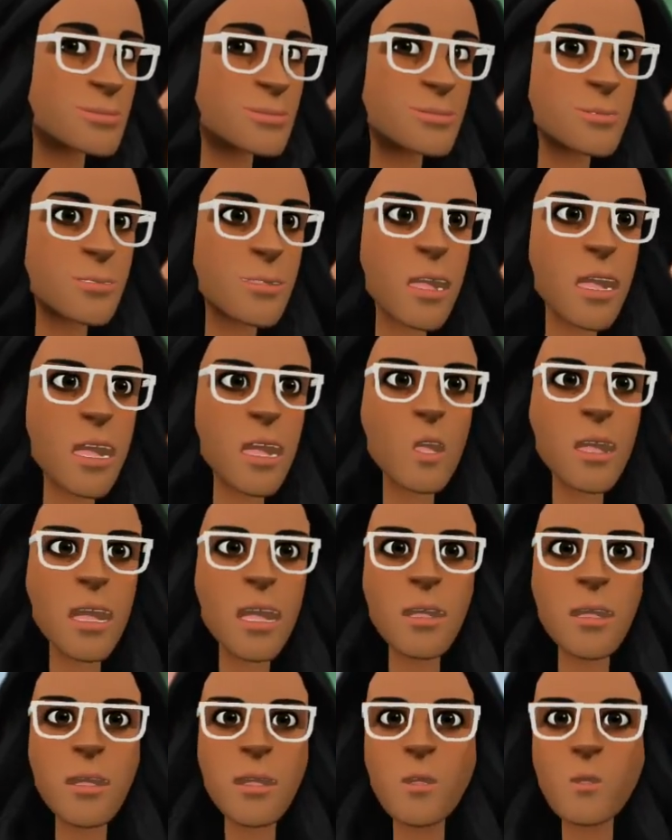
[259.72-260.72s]
signal with
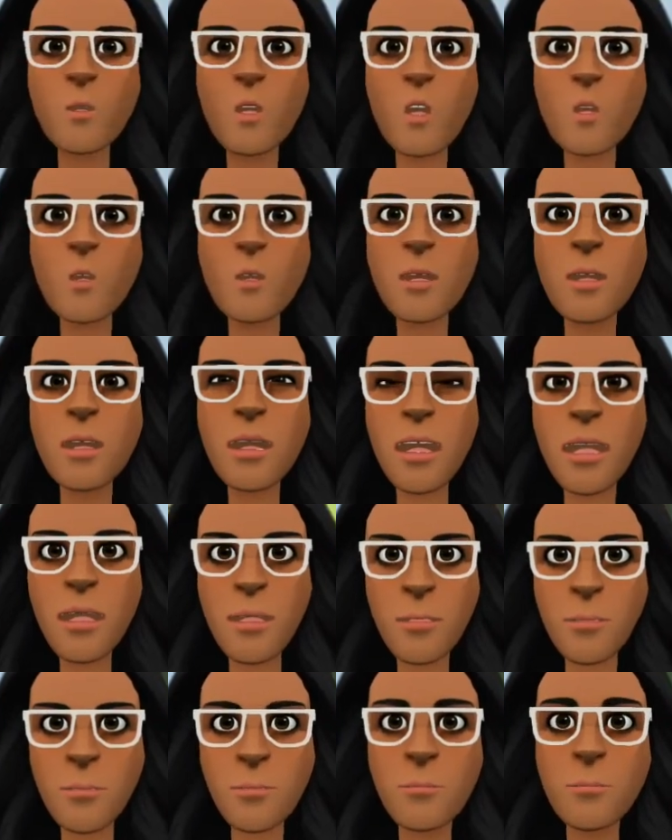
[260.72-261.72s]
arrows or
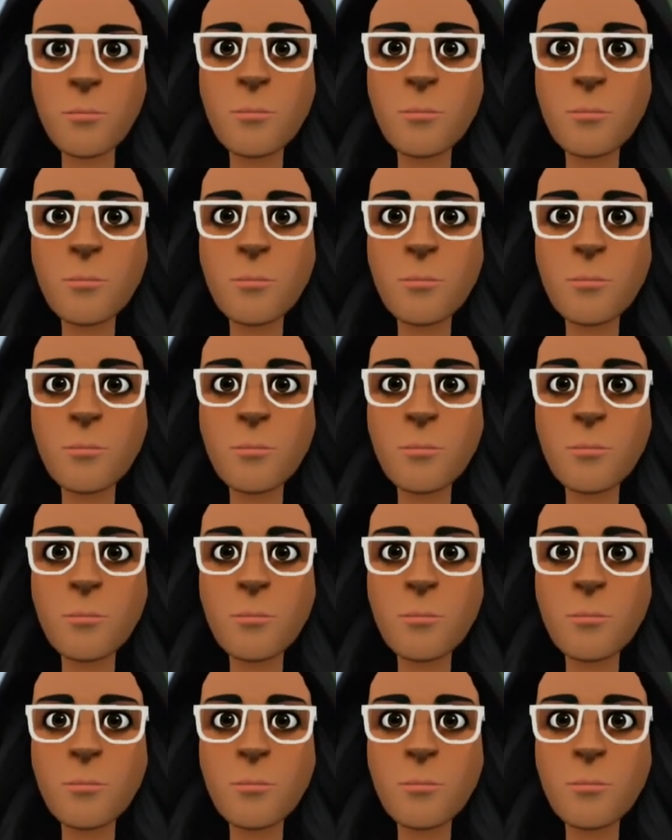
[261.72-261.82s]
circles.